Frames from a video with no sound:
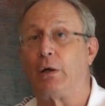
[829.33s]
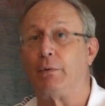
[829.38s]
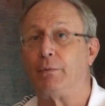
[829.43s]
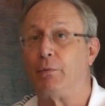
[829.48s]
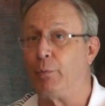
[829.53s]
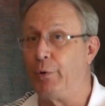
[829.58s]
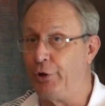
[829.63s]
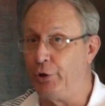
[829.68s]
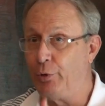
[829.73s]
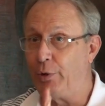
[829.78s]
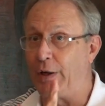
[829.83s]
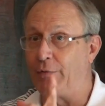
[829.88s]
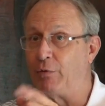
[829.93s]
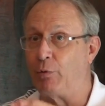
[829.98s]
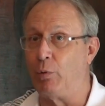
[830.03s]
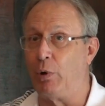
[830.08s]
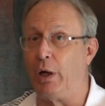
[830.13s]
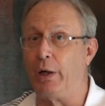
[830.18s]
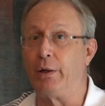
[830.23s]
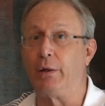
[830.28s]
We do have a
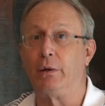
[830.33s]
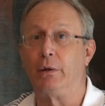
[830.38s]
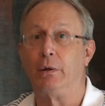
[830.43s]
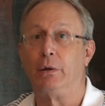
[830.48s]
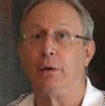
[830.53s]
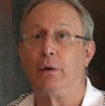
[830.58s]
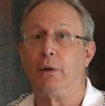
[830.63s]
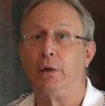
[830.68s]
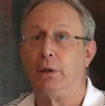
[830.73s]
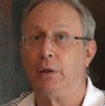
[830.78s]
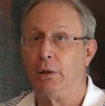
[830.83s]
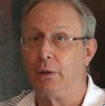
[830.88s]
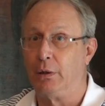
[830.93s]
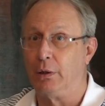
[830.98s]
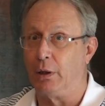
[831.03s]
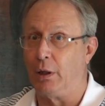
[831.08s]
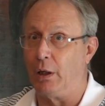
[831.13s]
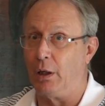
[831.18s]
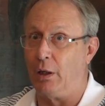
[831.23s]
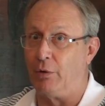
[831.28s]
run
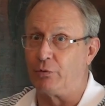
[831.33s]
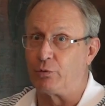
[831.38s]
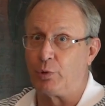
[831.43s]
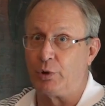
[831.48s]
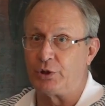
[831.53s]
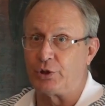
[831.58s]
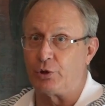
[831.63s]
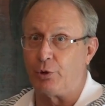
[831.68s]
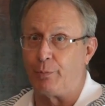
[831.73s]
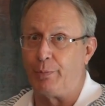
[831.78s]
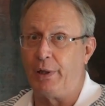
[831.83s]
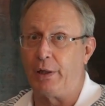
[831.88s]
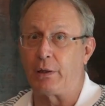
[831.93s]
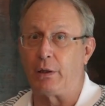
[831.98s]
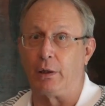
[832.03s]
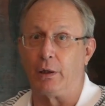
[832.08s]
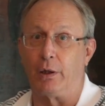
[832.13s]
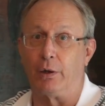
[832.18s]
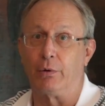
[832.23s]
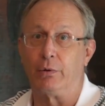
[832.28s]
of crystal
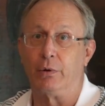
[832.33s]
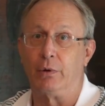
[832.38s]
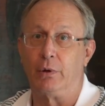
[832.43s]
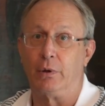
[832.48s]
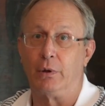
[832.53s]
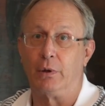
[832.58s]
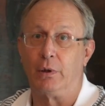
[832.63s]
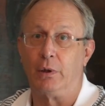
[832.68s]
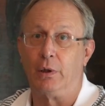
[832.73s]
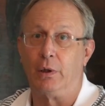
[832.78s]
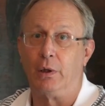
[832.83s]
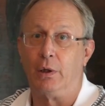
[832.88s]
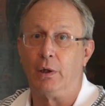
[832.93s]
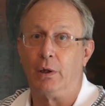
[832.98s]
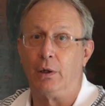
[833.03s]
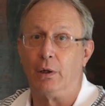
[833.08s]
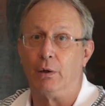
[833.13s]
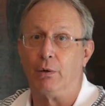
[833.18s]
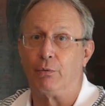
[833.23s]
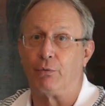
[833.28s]
piccolo
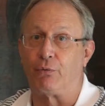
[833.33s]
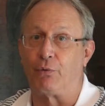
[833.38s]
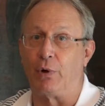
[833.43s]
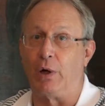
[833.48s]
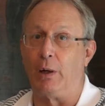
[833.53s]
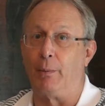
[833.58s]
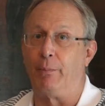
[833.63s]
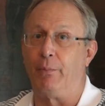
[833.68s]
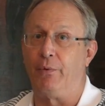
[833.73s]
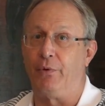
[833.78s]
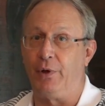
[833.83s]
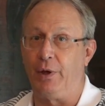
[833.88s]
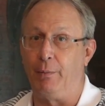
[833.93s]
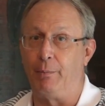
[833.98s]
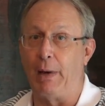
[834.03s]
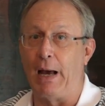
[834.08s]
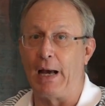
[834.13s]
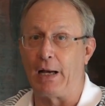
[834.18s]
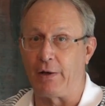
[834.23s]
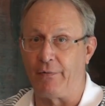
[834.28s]
from the
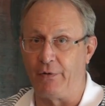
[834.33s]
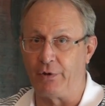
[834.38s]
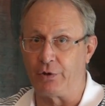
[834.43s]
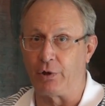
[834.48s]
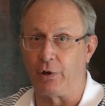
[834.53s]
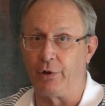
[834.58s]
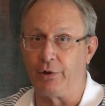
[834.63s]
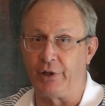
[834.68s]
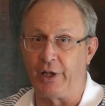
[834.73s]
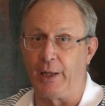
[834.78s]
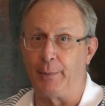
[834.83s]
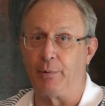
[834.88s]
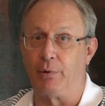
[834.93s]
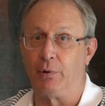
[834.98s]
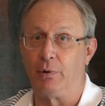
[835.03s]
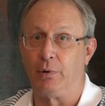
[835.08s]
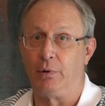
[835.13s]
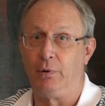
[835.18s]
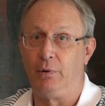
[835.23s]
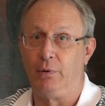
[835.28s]
back of the
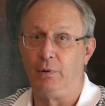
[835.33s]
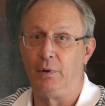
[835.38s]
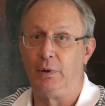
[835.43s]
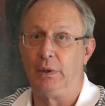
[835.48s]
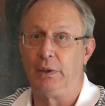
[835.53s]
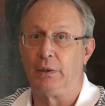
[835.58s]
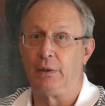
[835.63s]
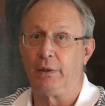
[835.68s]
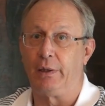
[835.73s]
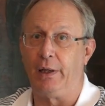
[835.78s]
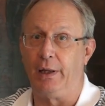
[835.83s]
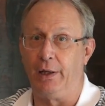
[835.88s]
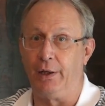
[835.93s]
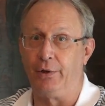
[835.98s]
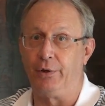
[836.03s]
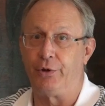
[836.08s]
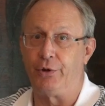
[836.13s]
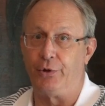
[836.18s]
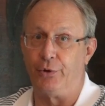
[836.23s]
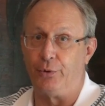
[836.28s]
turntable
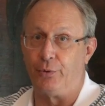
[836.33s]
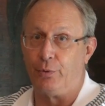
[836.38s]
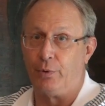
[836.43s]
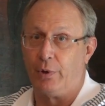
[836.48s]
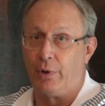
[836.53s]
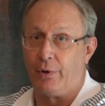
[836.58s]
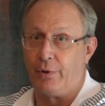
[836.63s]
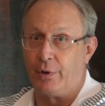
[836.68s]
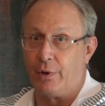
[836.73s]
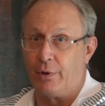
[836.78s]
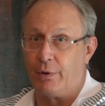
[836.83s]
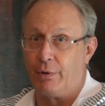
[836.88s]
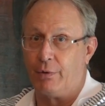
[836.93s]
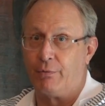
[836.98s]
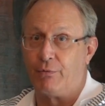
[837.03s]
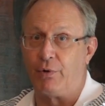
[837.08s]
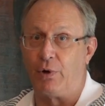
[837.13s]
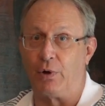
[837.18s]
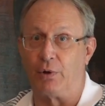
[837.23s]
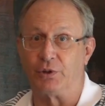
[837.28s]
into the
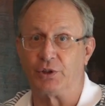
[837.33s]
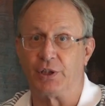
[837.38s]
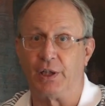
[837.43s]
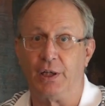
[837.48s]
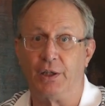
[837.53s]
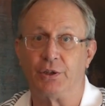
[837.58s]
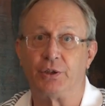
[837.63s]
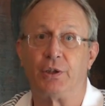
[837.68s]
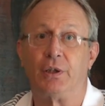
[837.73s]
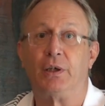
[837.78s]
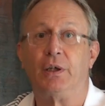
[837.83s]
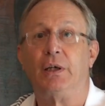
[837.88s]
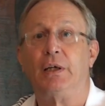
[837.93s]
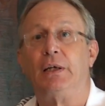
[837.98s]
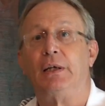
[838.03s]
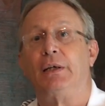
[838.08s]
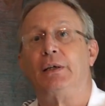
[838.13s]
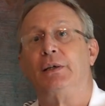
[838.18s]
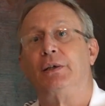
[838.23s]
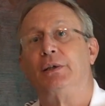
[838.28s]
phono stage.
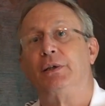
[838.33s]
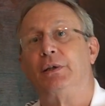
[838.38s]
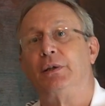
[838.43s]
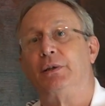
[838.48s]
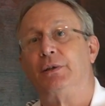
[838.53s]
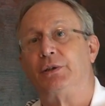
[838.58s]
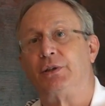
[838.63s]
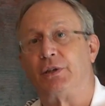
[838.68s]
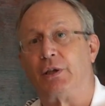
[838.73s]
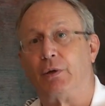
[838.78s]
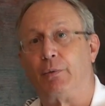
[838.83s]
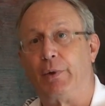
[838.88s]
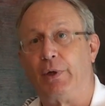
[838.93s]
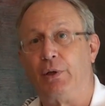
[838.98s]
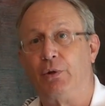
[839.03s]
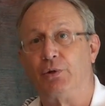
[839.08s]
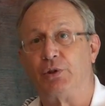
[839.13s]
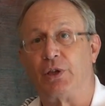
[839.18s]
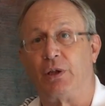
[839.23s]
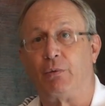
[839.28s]
So
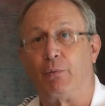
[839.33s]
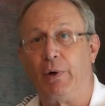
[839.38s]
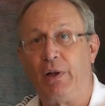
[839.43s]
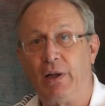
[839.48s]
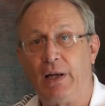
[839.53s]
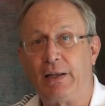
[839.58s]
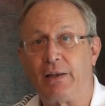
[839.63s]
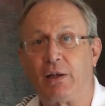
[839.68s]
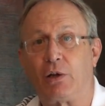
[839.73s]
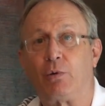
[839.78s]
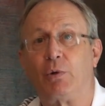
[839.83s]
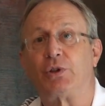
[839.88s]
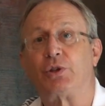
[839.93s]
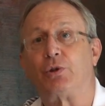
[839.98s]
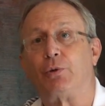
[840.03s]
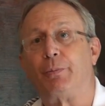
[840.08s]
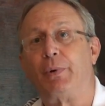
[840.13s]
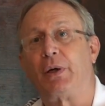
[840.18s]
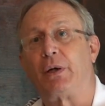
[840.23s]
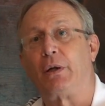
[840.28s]
we like the
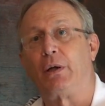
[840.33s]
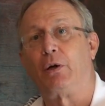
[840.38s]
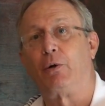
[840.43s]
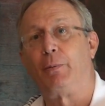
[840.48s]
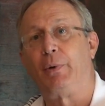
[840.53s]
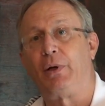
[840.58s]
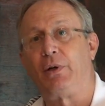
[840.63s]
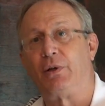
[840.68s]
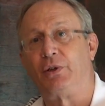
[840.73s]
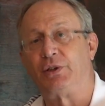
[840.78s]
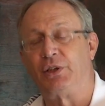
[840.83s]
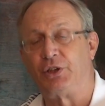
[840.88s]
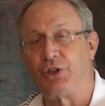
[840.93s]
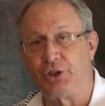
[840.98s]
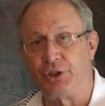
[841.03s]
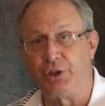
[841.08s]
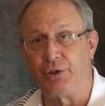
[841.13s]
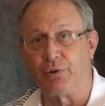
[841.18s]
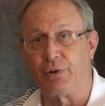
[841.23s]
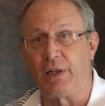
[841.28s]
crystal piccolo because it's
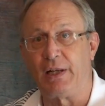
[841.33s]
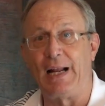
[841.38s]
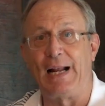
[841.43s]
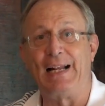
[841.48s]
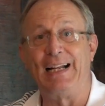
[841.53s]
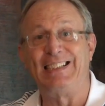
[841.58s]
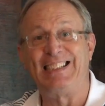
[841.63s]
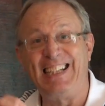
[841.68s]
shielded and it's